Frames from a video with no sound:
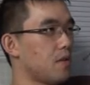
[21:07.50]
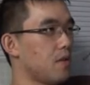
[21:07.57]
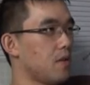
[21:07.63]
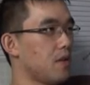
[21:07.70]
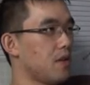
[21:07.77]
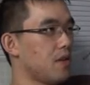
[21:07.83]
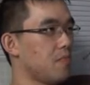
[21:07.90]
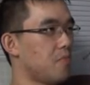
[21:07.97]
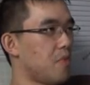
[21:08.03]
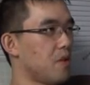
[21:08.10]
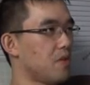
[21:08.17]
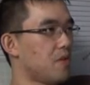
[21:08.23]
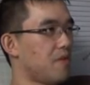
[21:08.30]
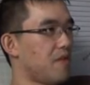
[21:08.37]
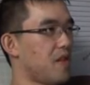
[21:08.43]
Well, at least
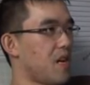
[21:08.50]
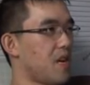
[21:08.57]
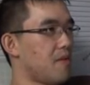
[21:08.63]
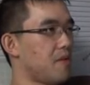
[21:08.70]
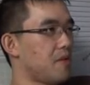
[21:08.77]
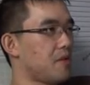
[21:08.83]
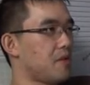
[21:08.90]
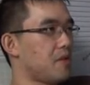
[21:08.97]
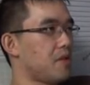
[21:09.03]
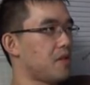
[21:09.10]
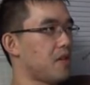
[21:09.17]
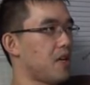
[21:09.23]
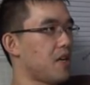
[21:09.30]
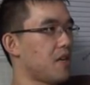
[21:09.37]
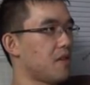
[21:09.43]
most of the enemies are
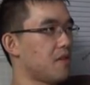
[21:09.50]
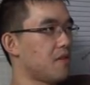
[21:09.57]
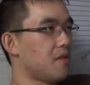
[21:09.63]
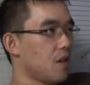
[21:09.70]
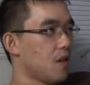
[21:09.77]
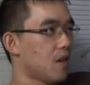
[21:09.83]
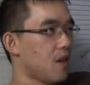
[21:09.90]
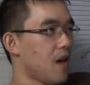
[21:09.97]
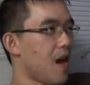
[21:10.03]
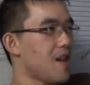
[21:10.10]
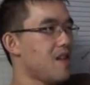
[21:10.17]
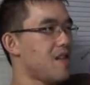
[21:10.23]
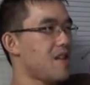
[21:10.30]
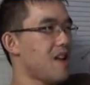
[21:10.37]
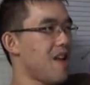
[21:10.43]
dead.
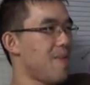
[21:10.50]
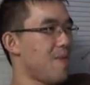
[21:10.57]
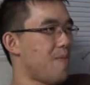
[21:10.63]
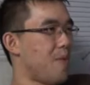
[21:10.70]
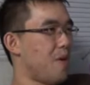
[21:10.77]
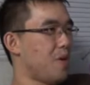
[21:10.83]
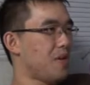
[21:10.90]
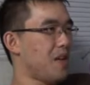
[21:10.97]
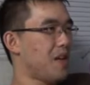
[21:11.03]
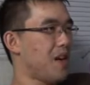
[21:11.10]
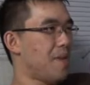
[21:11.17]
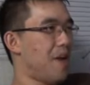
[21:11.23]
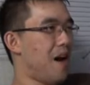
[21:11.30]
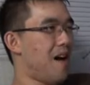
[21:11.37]
God damn it, Mowgli, come